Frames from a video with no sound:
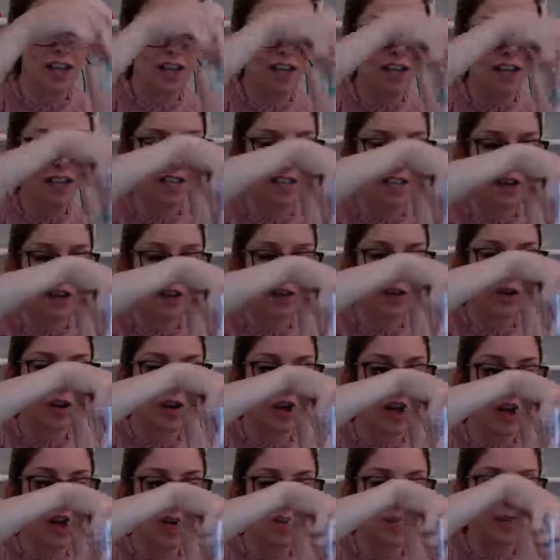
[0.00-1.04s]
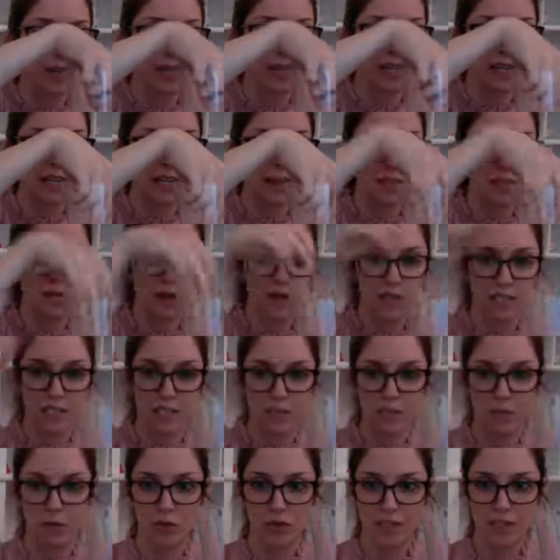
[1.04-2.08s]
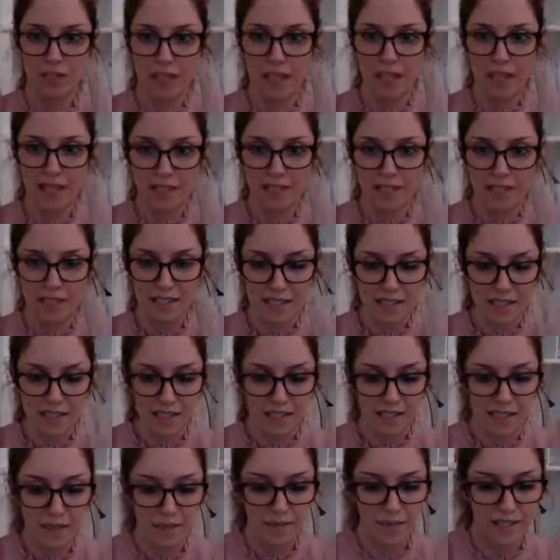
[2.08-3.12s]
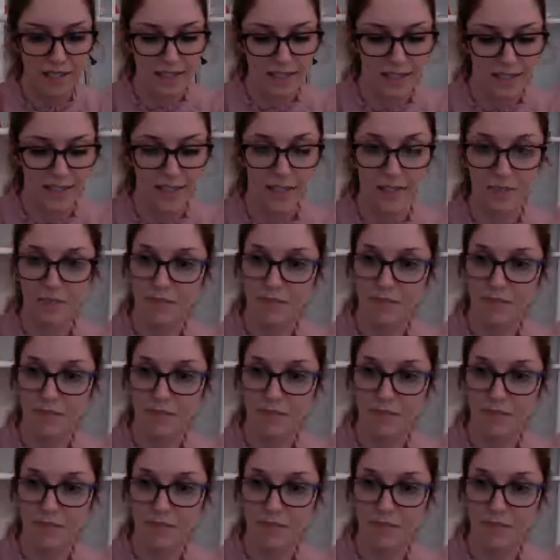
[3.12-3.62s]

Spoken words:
So I put it in my small intestine, it makes this